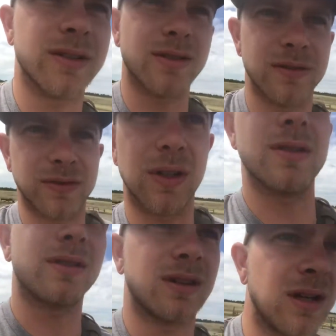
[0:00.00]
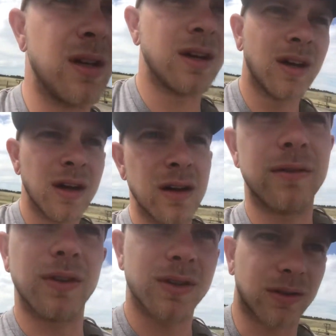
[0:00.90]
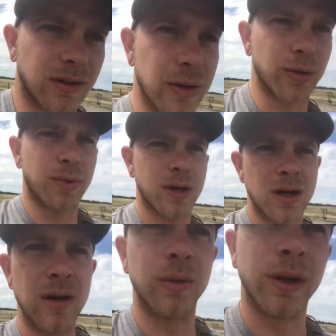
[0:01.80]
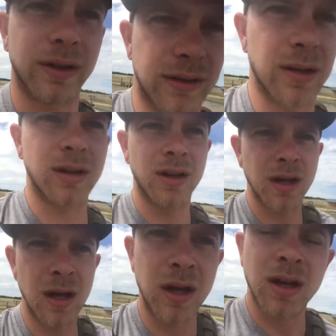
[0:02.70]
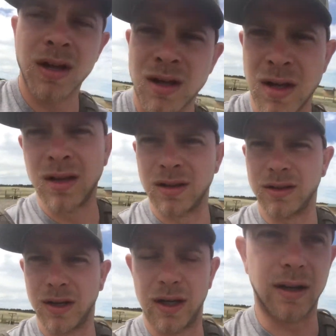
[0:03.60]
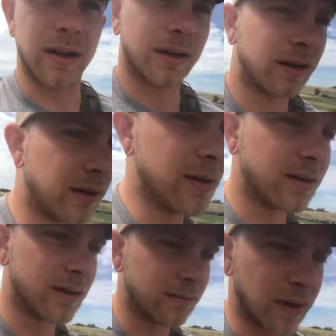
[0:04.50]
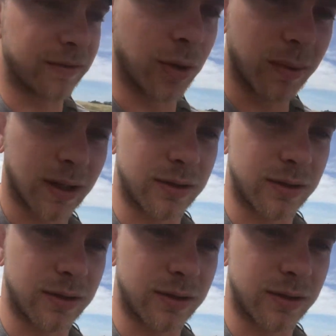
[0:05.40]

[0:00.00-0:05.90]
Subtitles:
here's the first group with my Full Metal